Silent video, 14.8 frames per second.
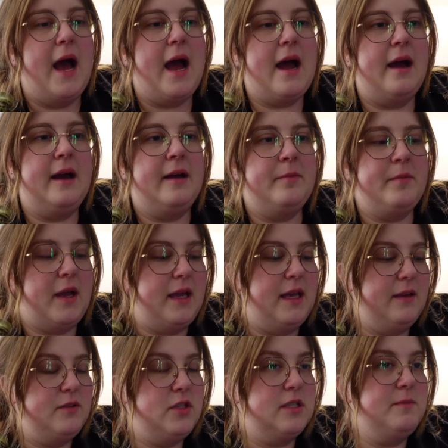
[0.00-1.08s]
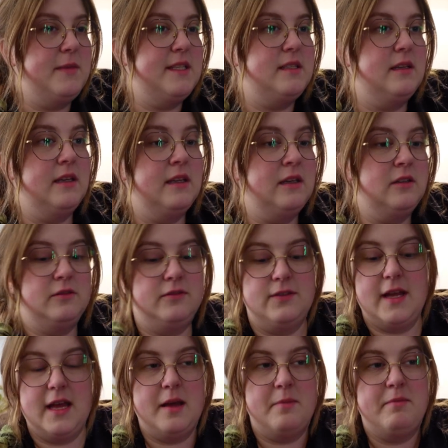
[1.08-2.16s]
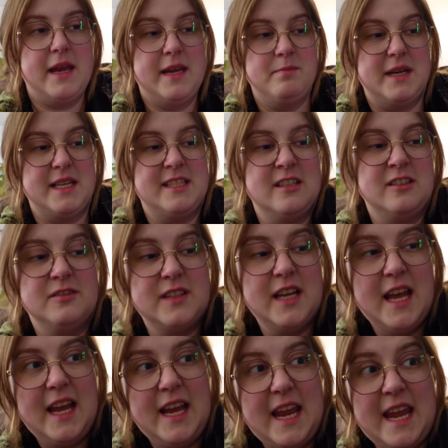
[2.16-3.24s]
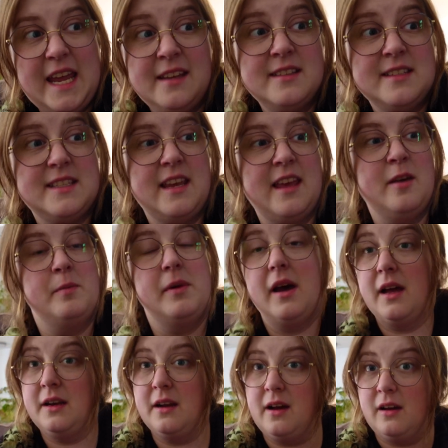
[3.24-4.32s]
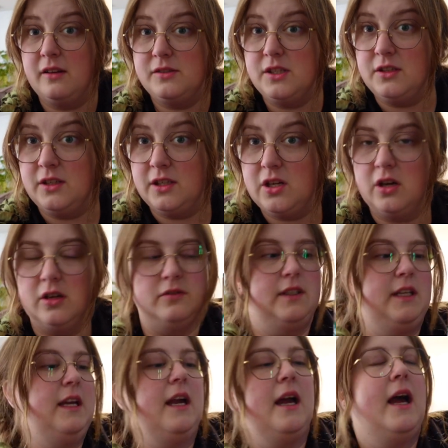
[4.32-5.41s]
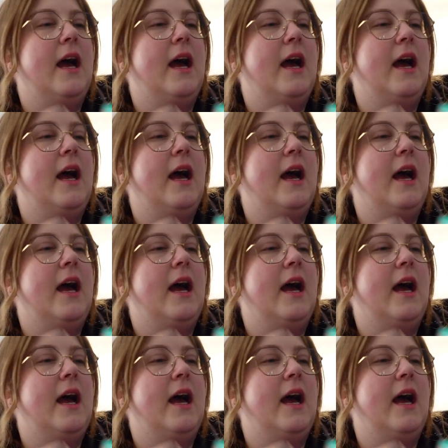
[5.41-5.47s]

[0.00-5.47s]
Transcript: Um, I have just myself, made myself and Sam an afternoon coffee.